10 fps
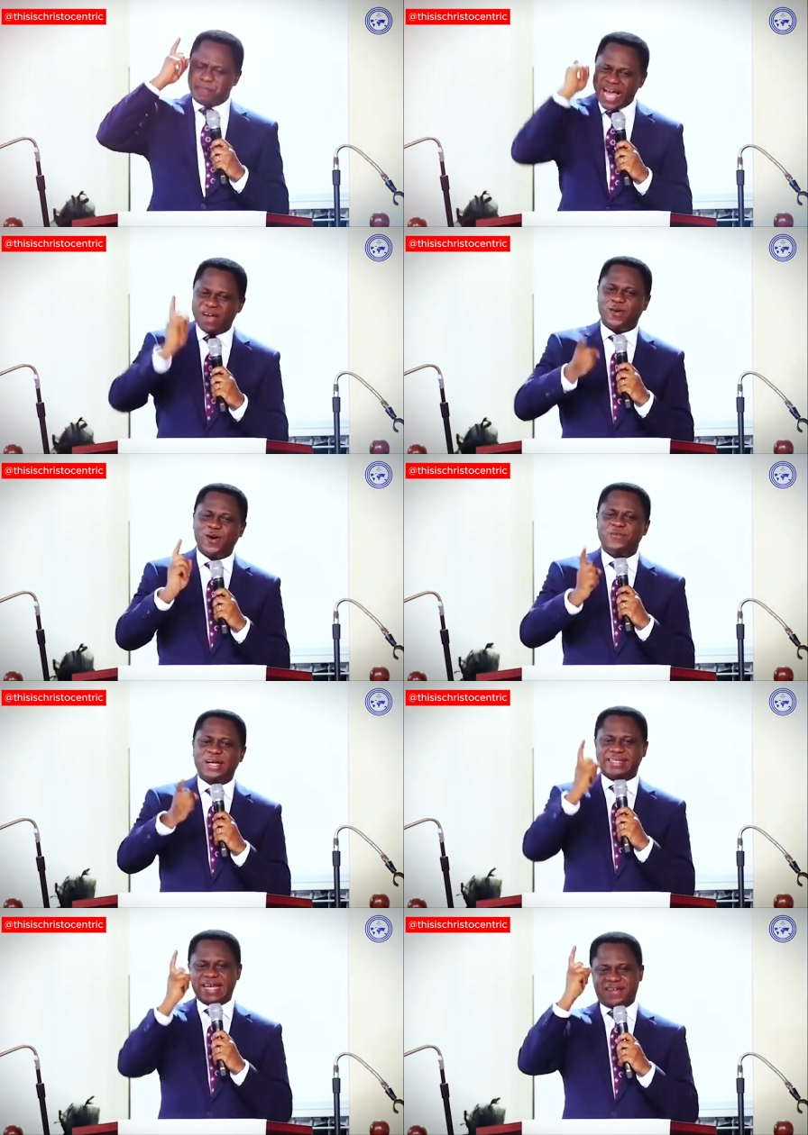power
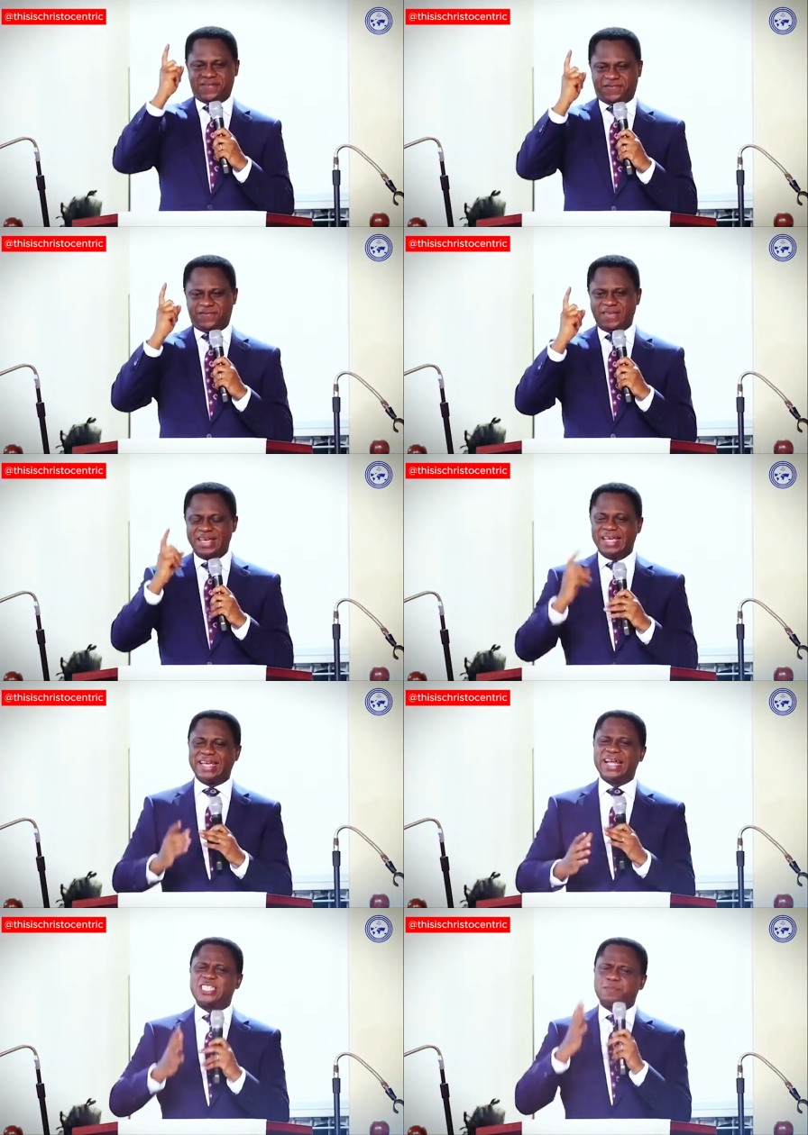over death, it
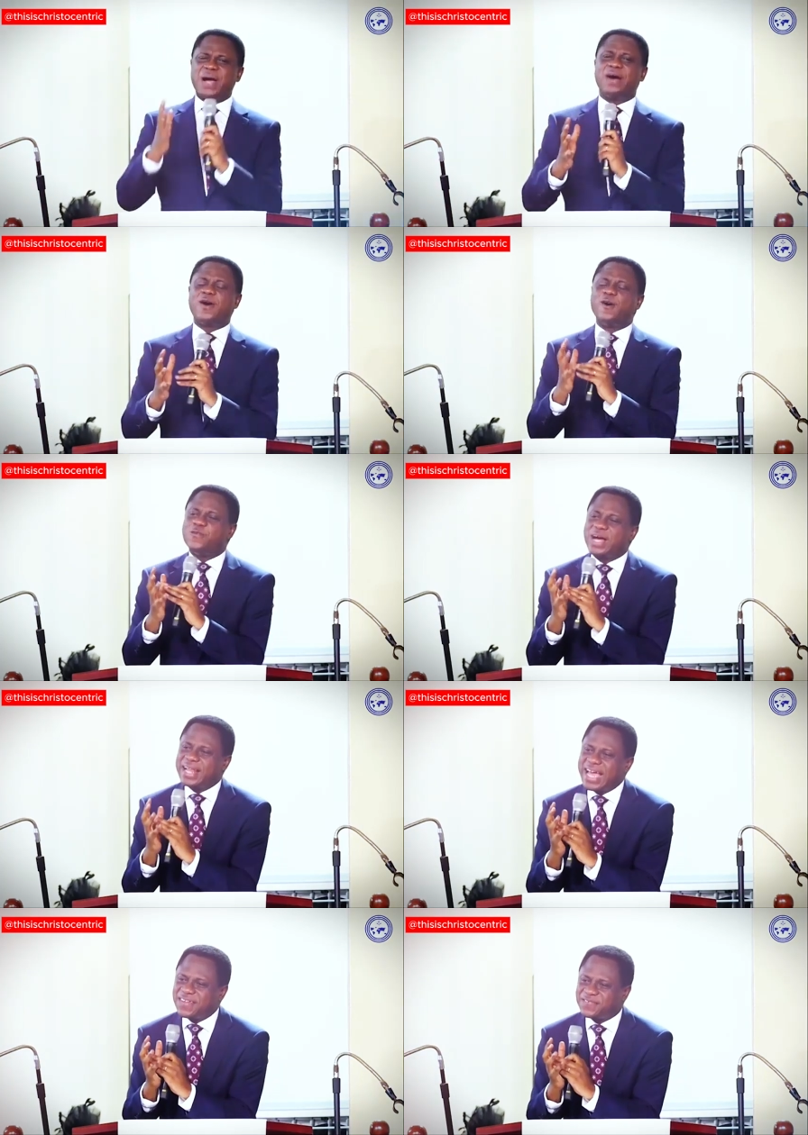has power over
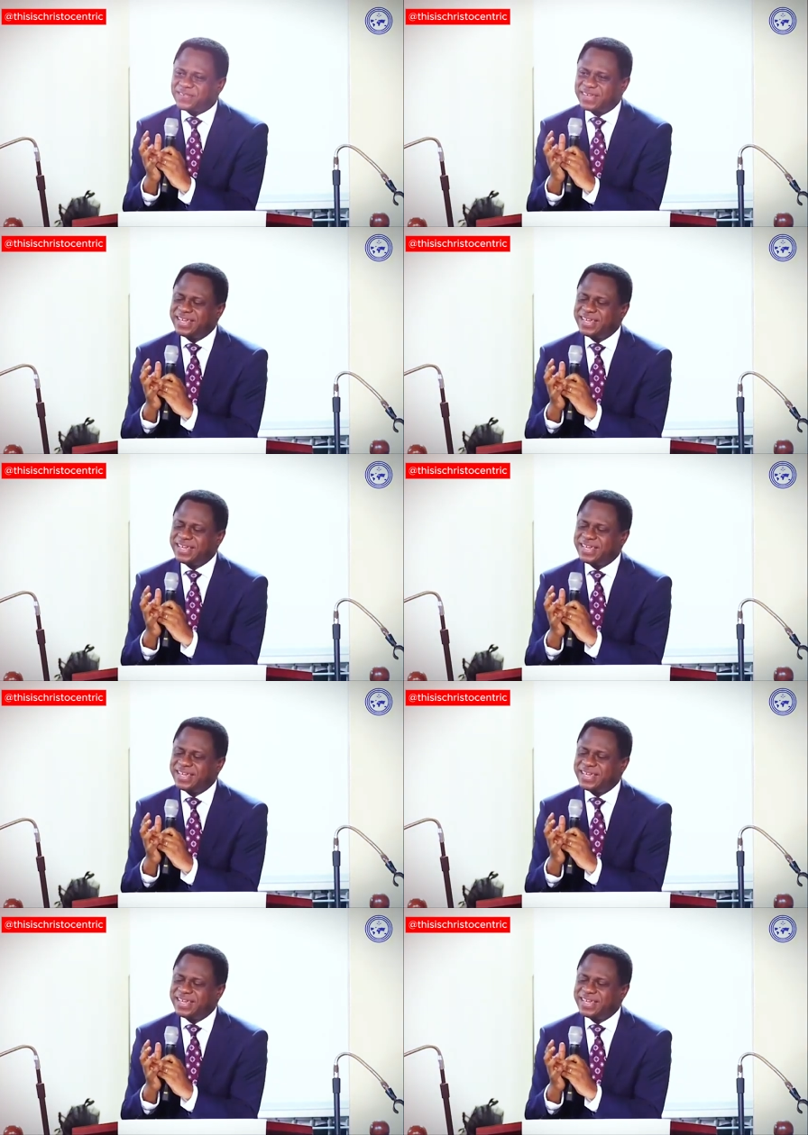life.